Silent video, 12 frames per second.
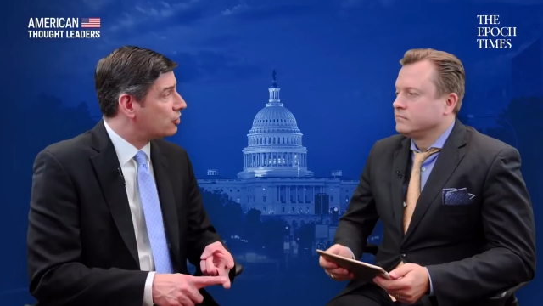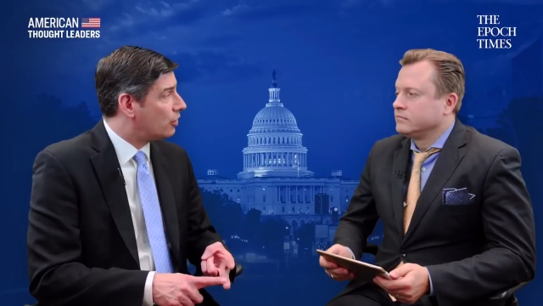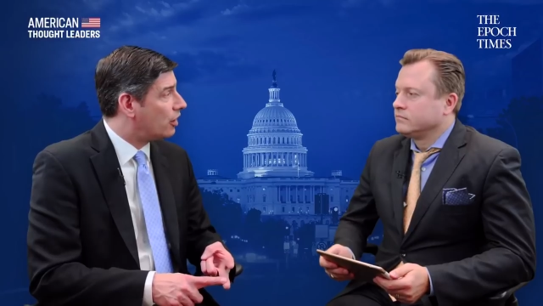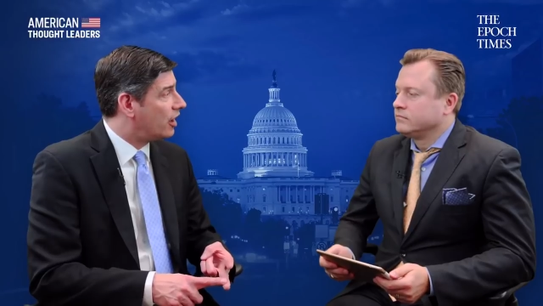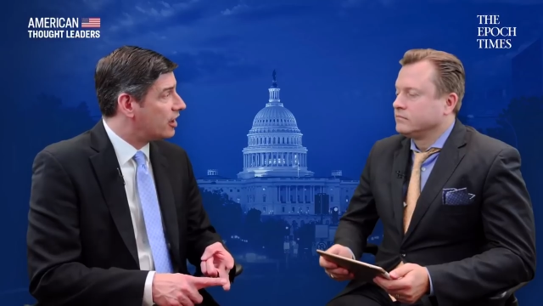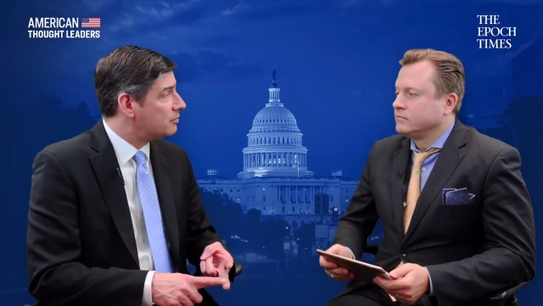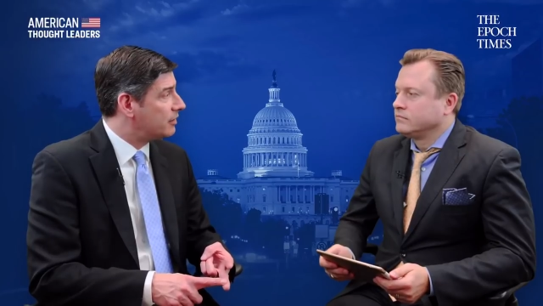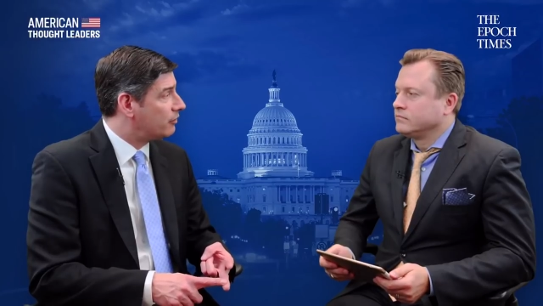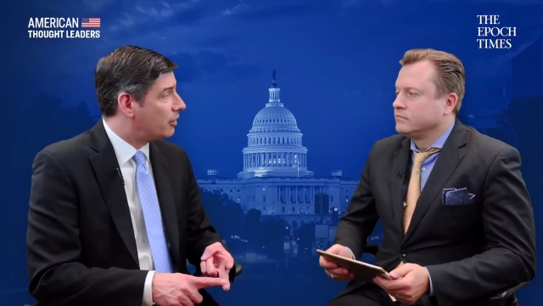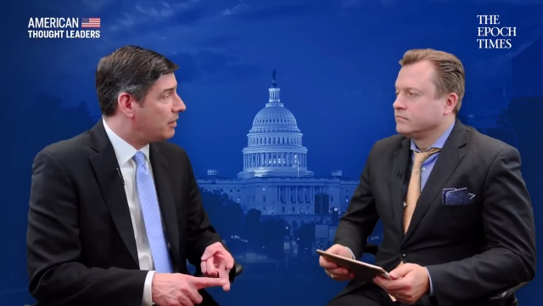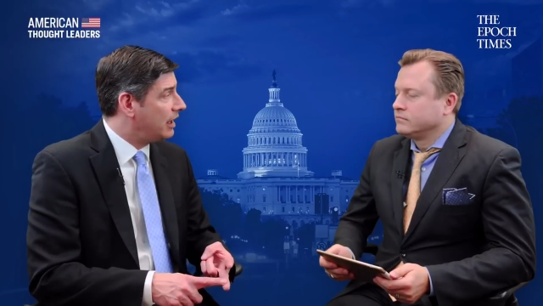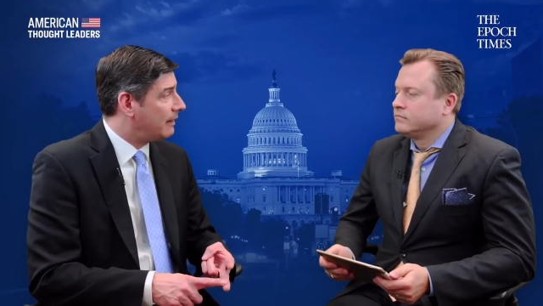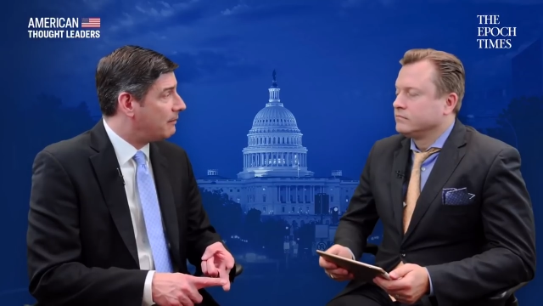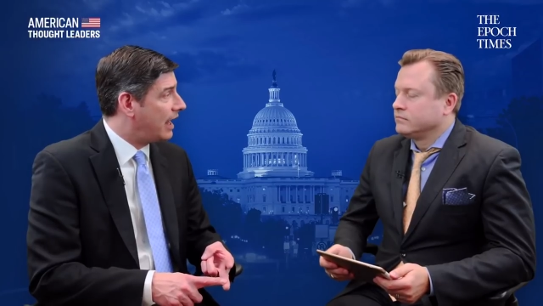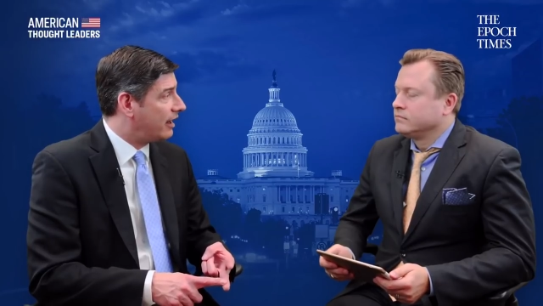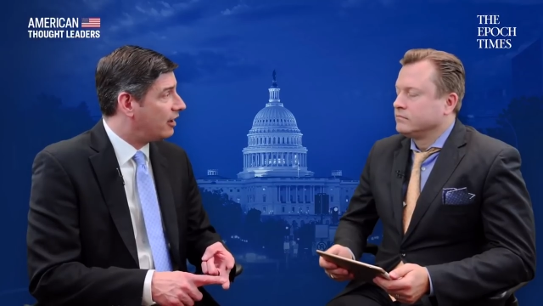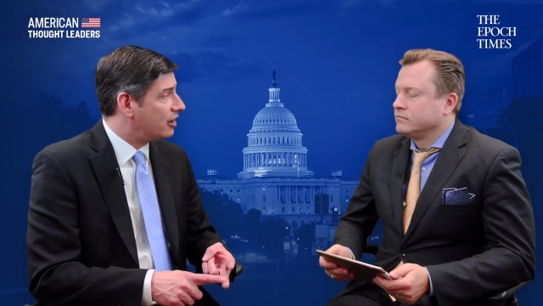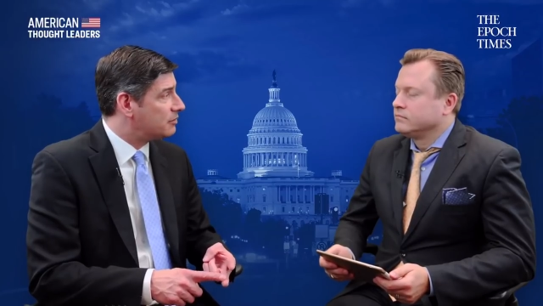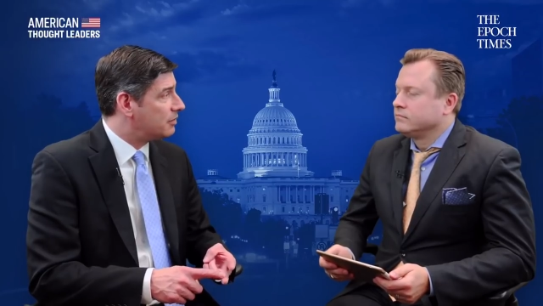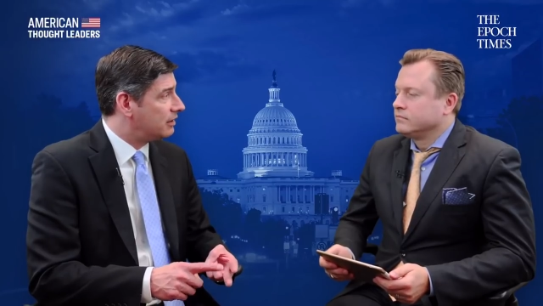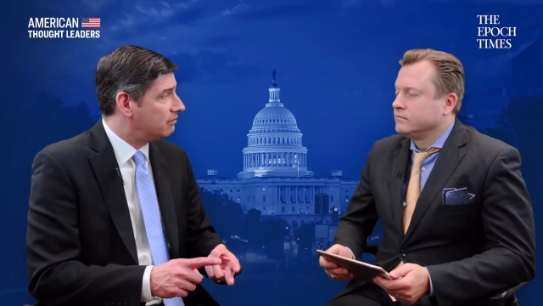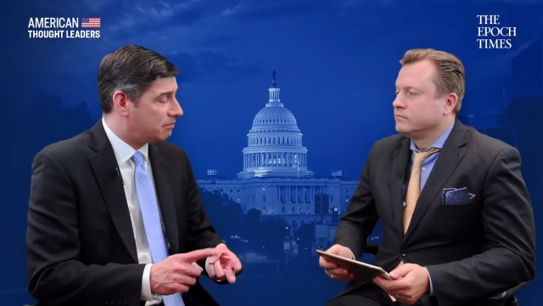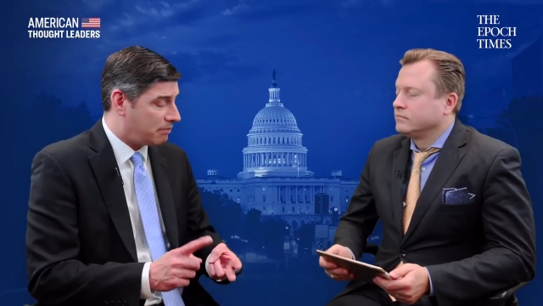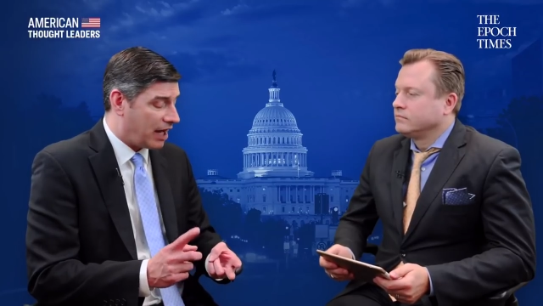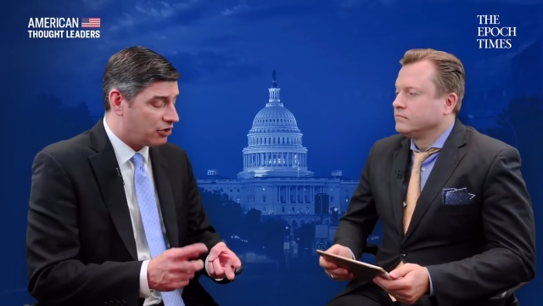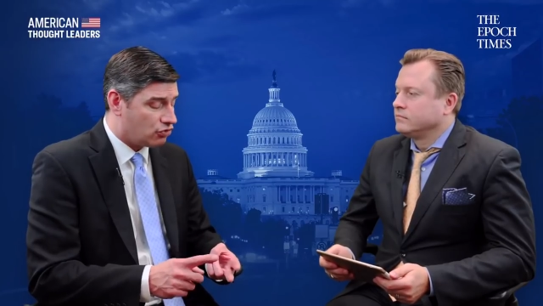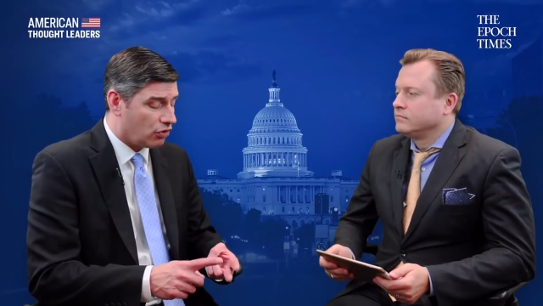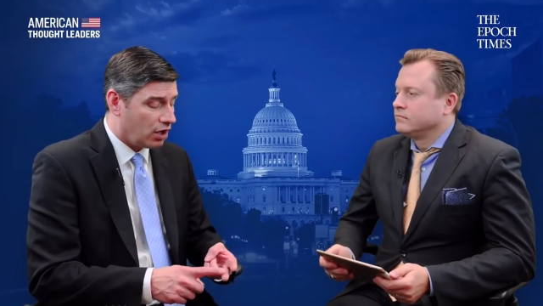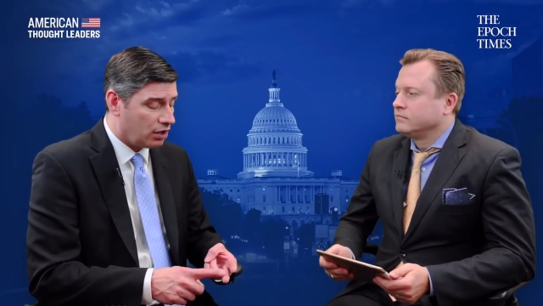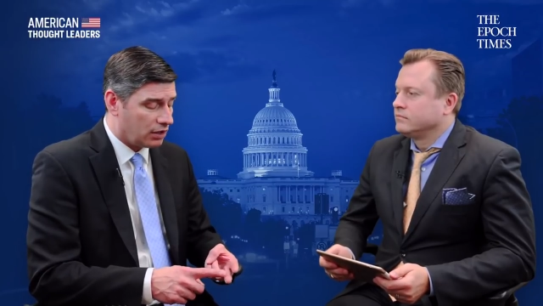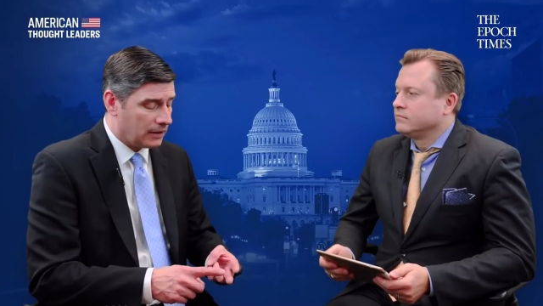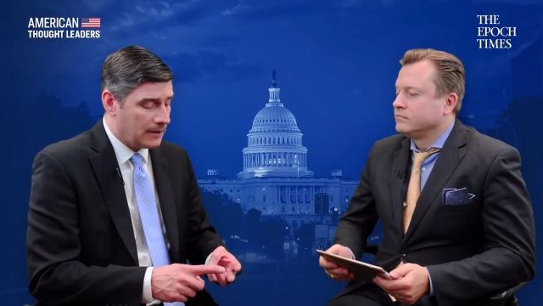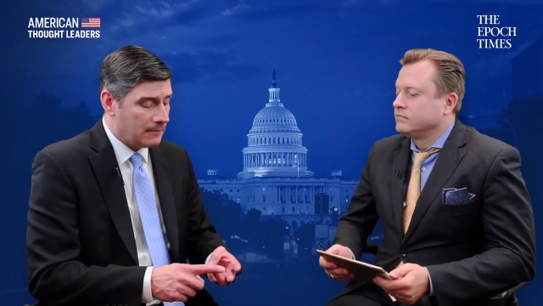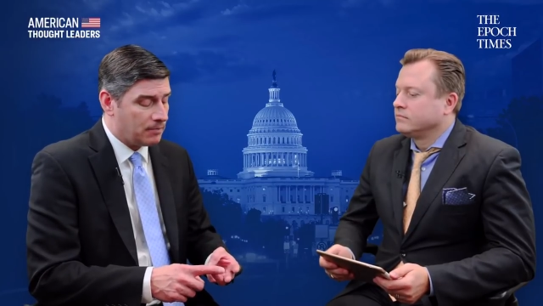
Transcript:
Speaker 1: to her husband for being a bad husband, bad drunk.